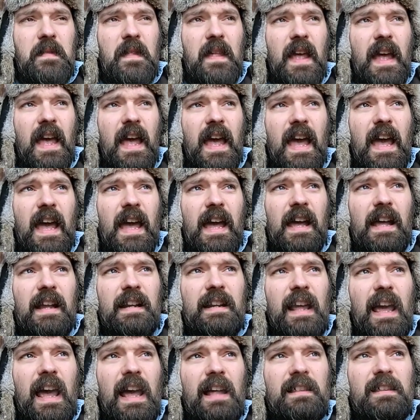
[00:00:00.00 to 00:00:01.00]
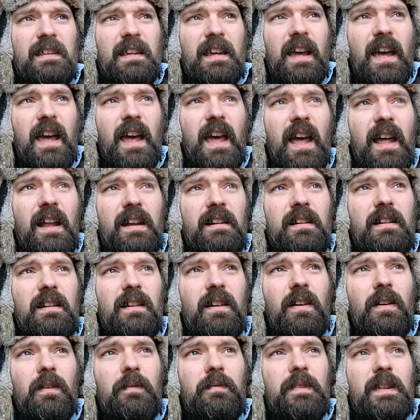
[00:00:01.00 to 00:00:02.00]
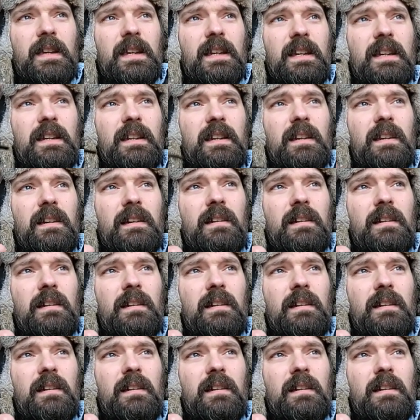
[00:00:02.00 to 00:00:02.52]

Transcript: and at the end of the